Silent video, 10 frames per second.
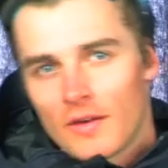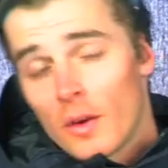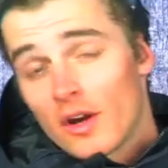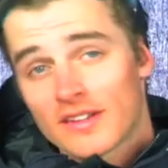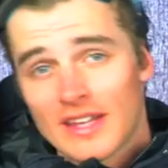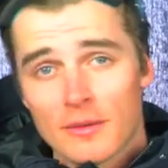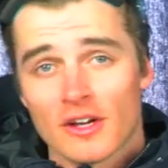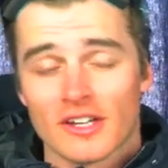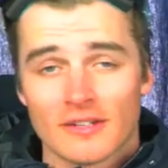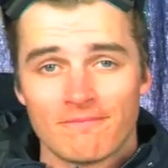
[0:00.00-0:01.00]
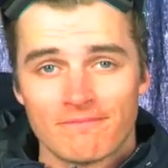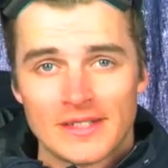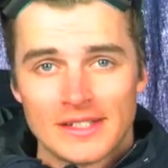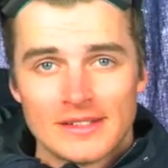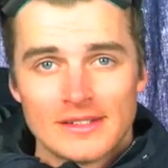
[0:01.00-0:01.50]
If I wear a ski burka.
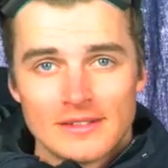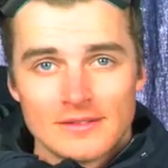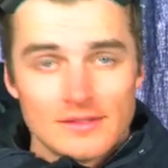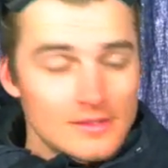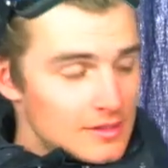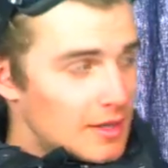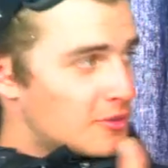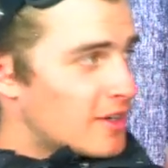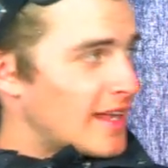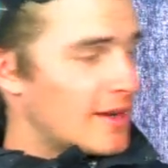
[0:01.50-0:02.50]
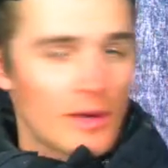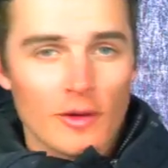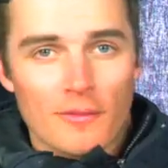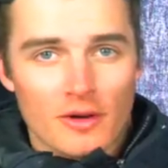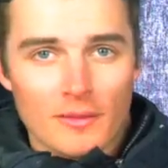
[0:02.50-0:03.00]
I'm trying to get away
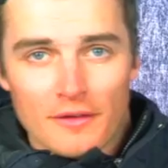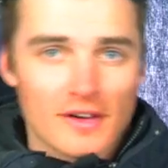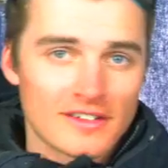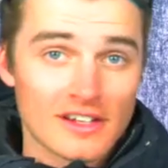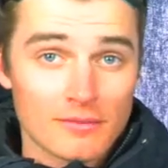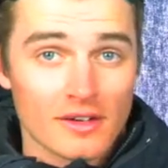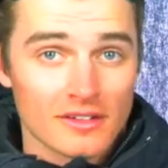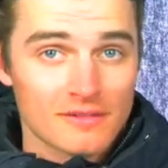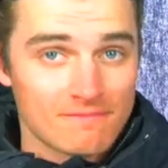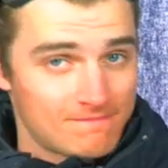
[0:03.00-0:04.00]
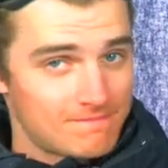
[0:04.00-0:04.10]
with borrowing my friend's lift pass.